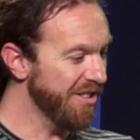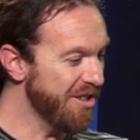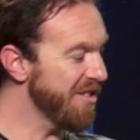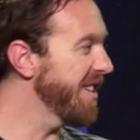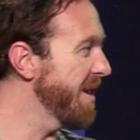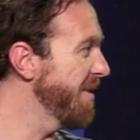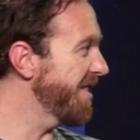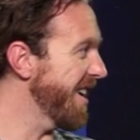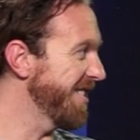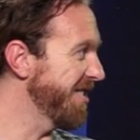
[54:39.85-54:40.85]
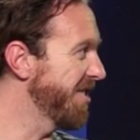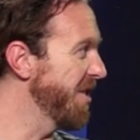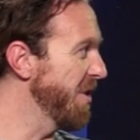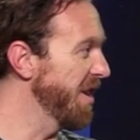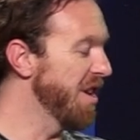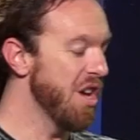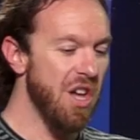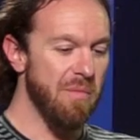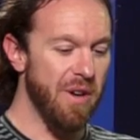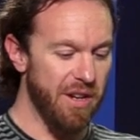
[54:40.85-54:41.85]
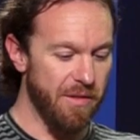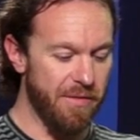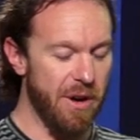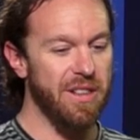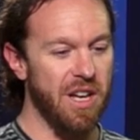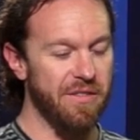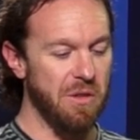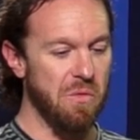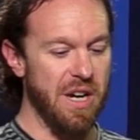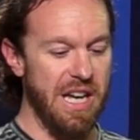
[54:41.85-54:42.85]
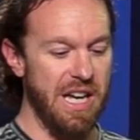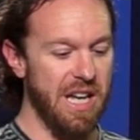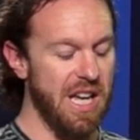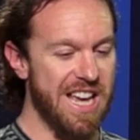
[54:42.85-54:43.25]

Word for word: to the limits as a student, but in a very loving way.